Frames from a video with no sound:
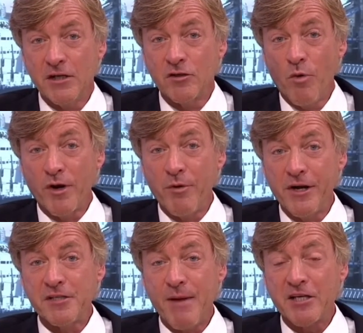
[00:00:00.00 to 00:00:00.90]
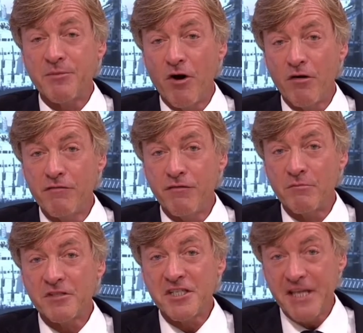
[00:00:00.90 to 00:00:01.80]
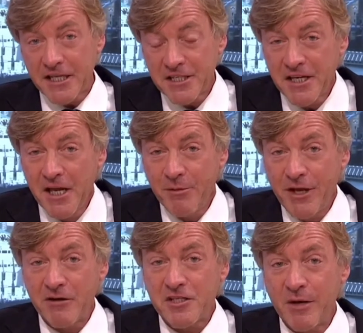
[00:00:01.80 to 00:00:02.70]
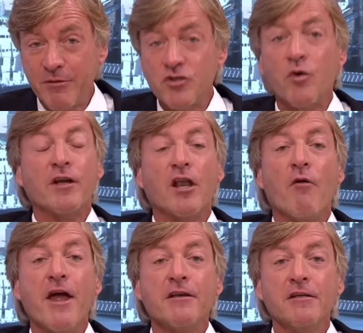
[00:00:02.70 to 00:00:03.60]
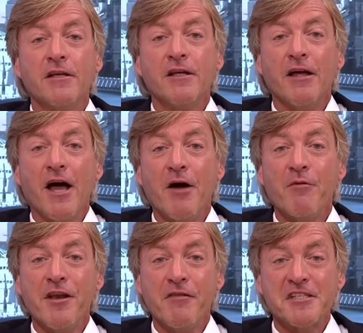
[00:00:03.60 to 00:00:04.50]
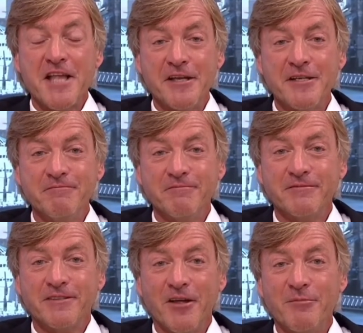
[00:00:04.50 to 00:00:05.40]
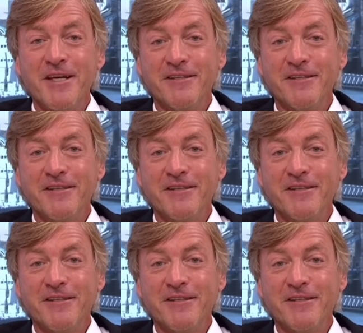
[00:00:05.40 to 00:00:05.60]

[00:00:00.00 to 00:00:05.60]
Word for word: Good Morning Britain is back tomorrow from 6, but now it's time to join Lorraine uh, with another stand in, like me,